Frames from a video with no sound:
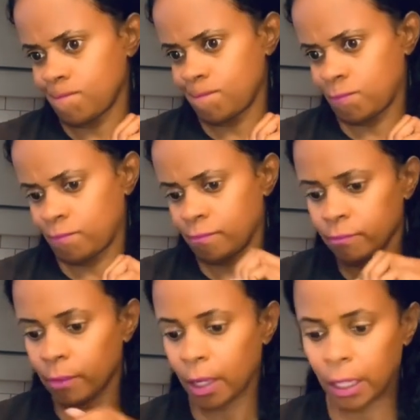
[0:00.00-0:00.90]
I
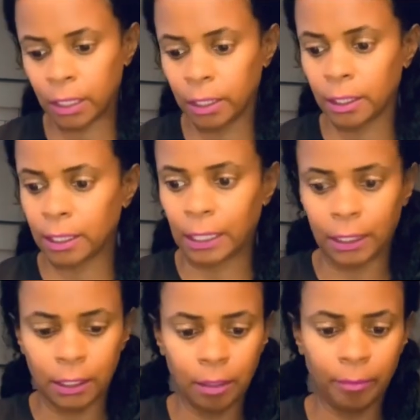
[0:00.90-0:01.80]
need some
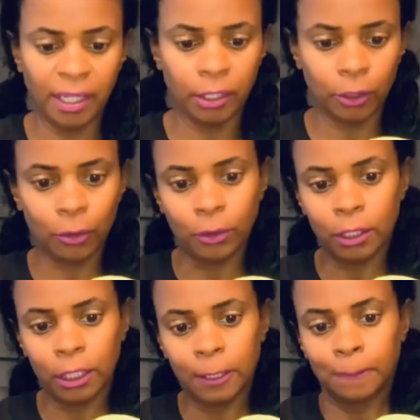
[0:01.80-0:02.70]
muscles.
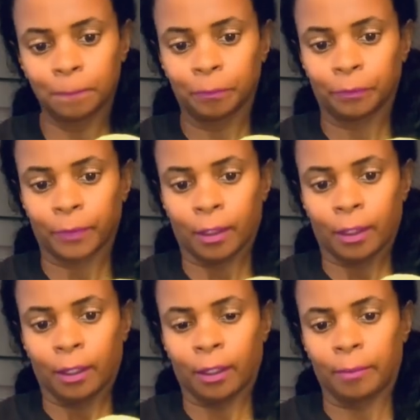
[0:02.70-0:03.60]

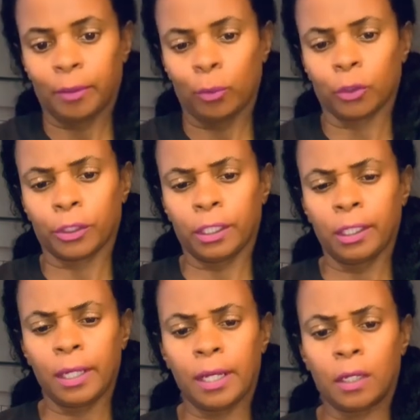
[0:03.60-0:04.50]
I've been working
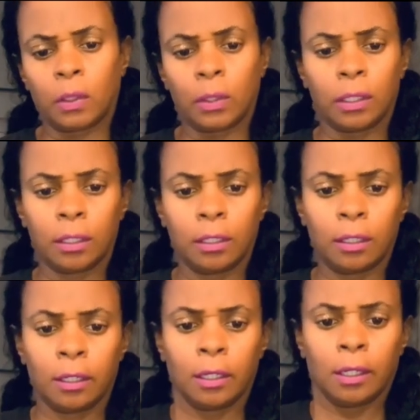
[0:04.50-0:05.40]
out.
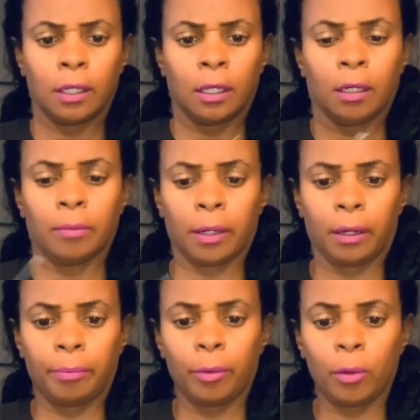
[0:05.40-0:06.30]
Pop
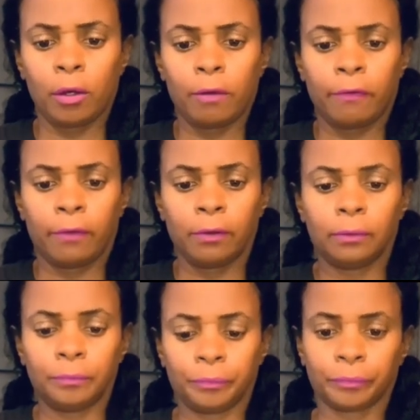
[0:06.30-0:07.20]
off.
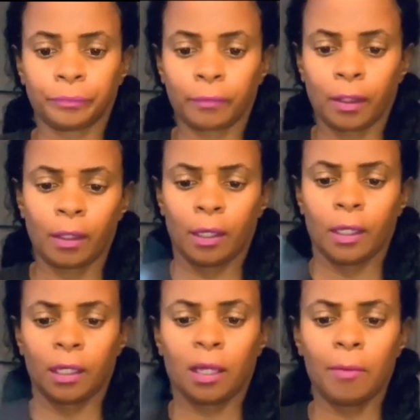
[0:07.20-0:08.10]
Come
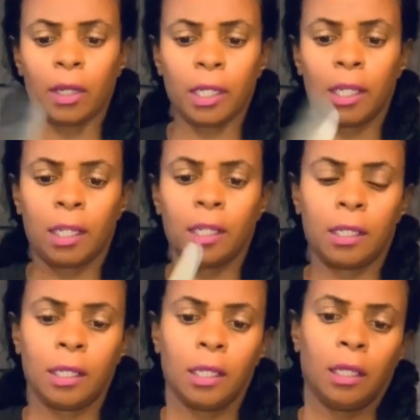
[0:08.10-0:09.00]
on.
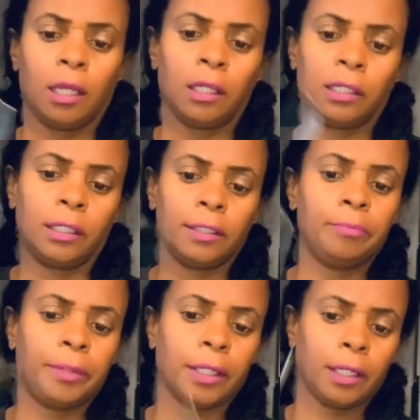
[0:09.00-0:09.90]
Let's bring
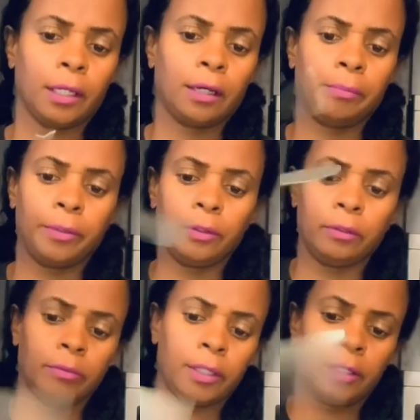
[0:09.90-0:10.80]
it up a little bit.